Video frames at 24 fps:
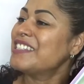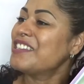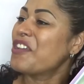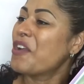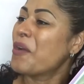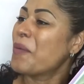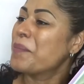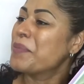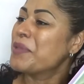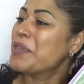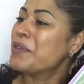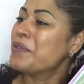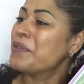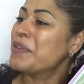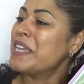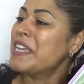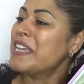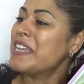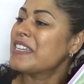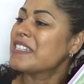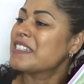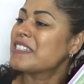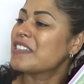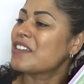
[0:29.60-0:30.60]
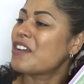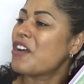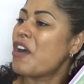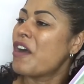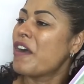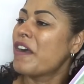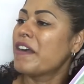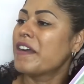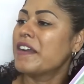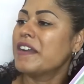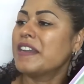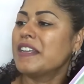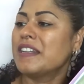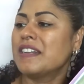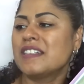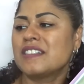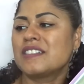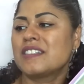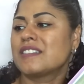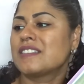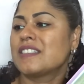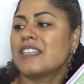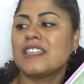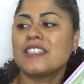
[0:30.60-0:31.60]
Your Beauty is the card, and it
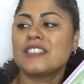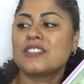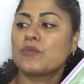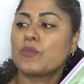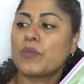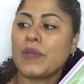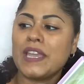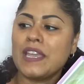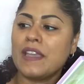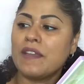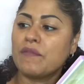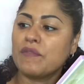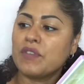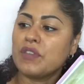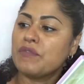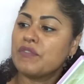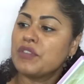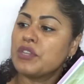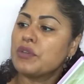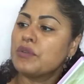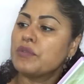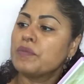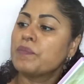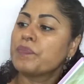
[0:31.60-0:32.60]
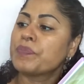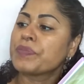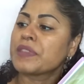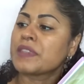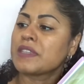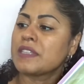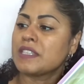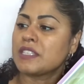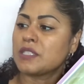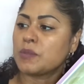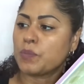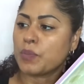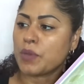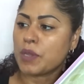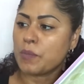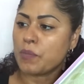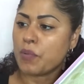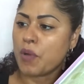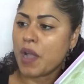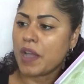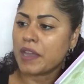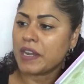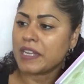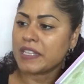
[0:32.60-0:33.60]
just says rate and review this spring
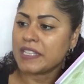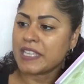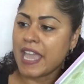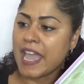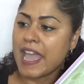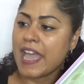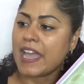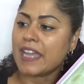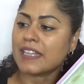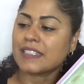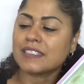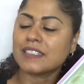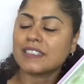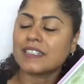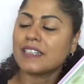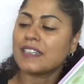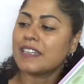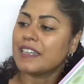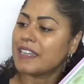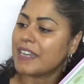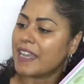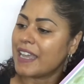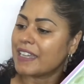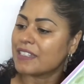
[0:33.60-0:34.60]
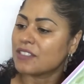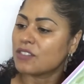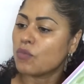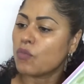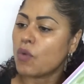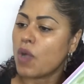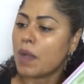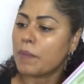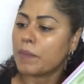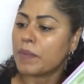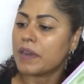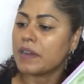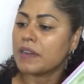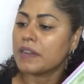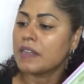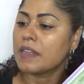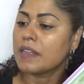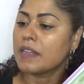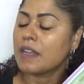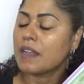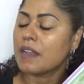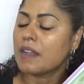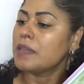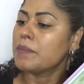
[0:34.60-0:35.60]
product act, and it has a Walmart
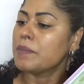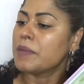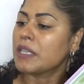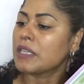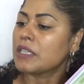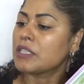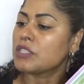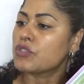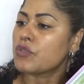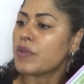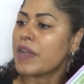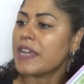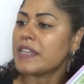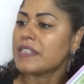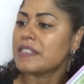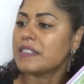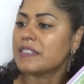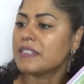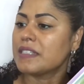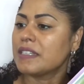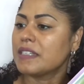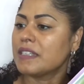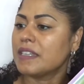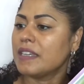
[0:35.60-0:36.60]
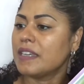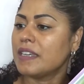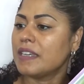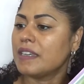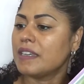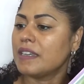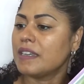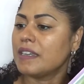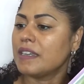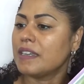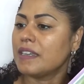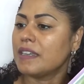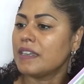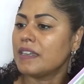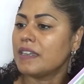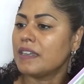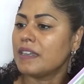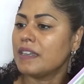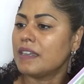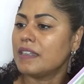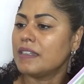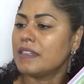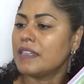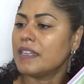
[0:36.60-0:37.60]
email address,
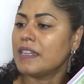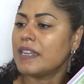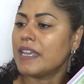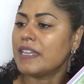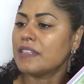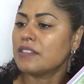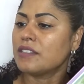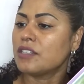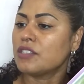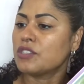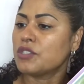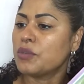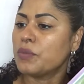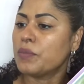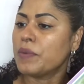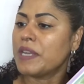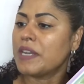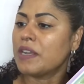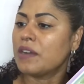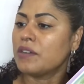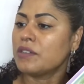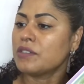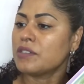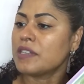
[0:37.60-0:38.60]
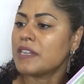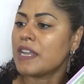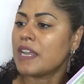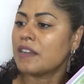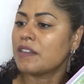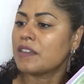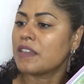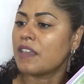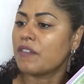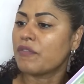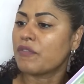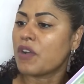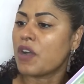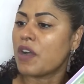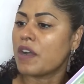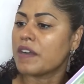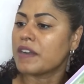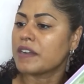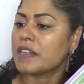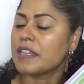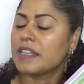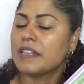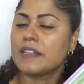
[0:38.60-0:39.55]
and then enter to win a $100 gift card.